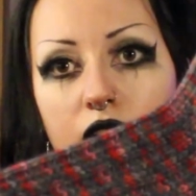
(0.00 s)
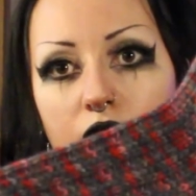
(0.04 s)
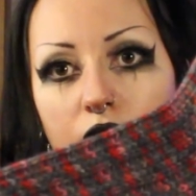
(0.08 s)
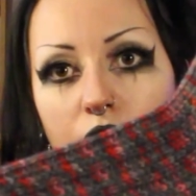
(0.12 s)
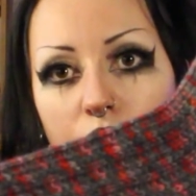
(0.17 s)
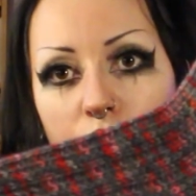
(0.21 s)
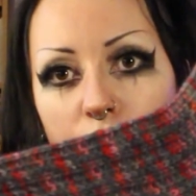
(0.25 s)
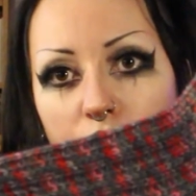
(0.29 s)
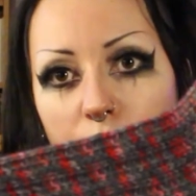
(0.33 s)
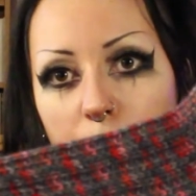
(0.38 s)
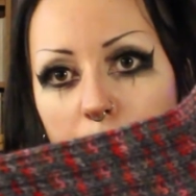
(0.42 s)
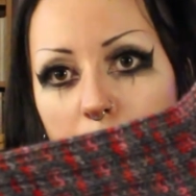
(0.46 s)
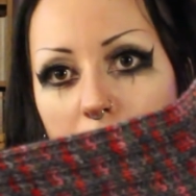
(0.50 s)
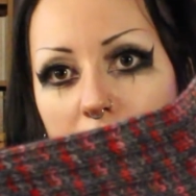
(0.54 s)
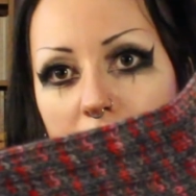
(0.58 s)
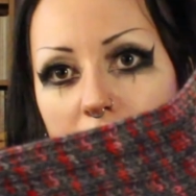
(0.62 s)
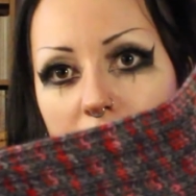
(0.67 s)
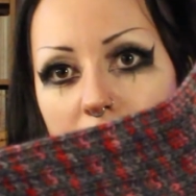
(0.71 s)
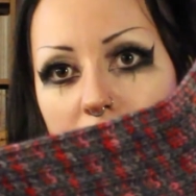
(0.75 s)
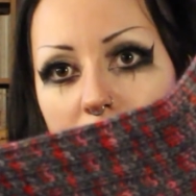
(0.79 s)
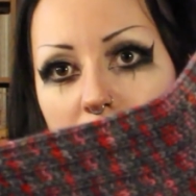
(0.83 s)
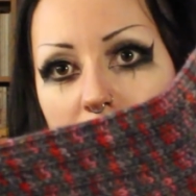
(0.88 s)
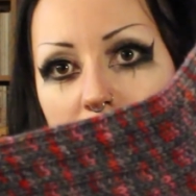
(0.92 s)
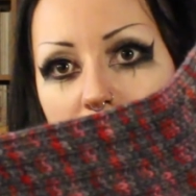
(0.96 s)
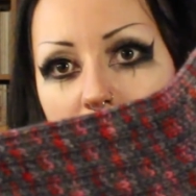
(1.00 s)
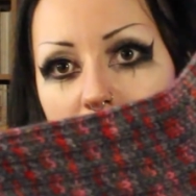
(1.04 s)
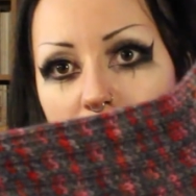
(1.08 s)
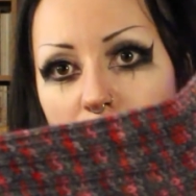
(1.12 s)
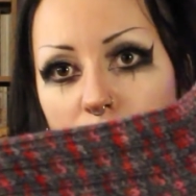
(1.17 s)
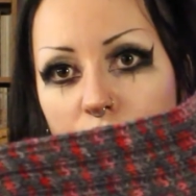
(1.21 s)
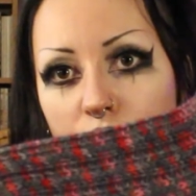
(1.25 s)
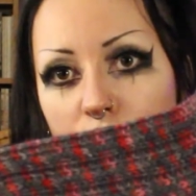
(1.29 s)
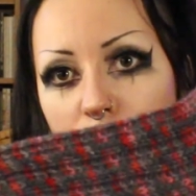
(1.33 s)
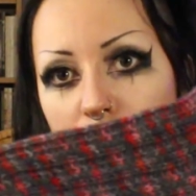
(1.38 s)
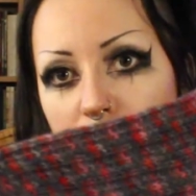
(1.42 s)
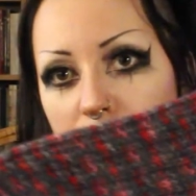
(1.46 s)
of the pair,
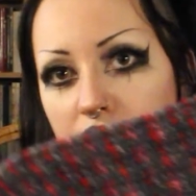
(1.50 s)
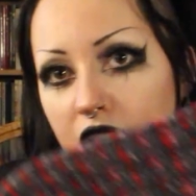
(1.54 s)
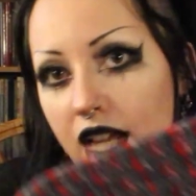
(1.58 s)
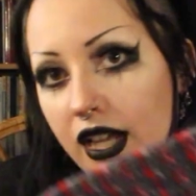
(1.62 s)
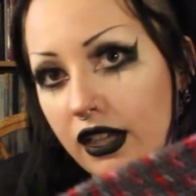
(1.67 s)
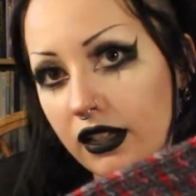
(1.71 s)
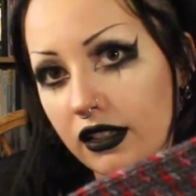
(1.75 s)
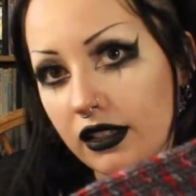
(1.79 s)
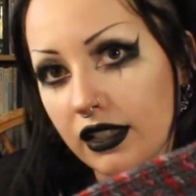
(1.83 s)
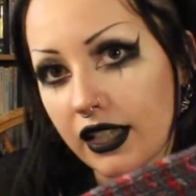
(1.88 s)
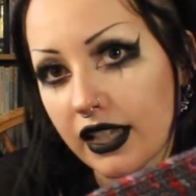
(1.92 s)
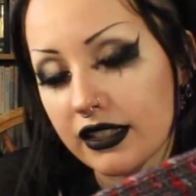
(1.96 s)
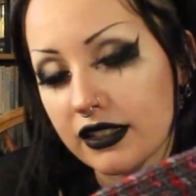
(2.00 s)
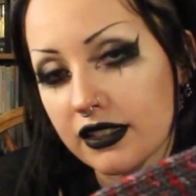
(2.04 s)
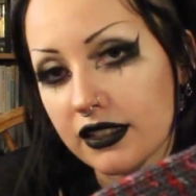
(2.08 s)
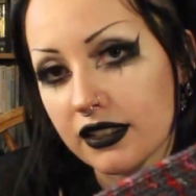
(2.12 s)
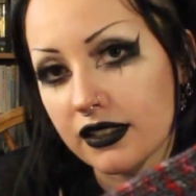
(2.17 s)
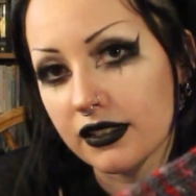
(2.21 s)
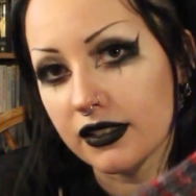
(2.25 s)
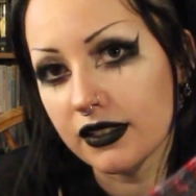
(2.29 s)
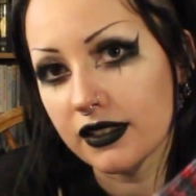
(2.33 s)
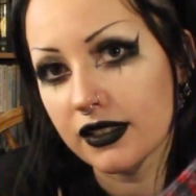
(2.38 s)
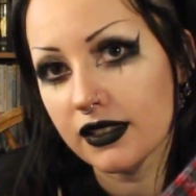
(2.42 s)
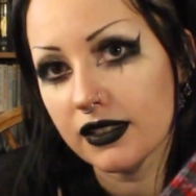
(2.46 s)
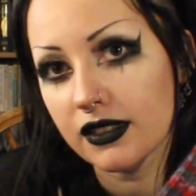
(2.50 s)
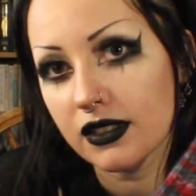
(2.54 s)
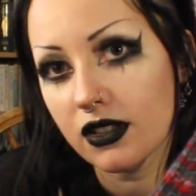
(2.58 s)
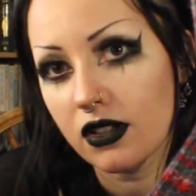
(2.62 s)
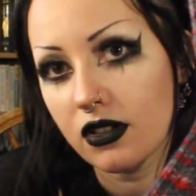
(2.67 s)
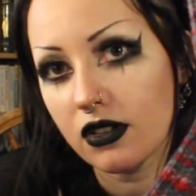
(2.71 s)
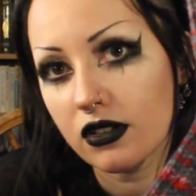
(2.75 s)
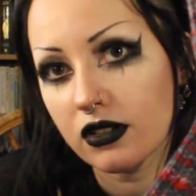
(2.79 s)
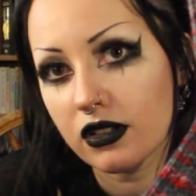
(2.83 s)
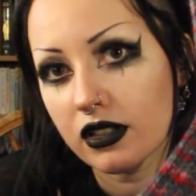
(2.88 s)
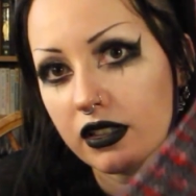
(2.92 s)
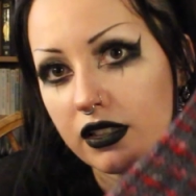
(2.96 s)
of the Jacque-Ô-Lanterne
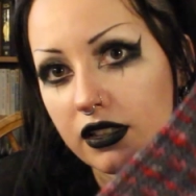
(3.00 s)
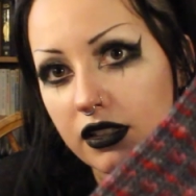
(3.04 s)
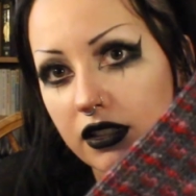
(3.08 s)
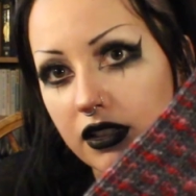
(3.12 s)
sock.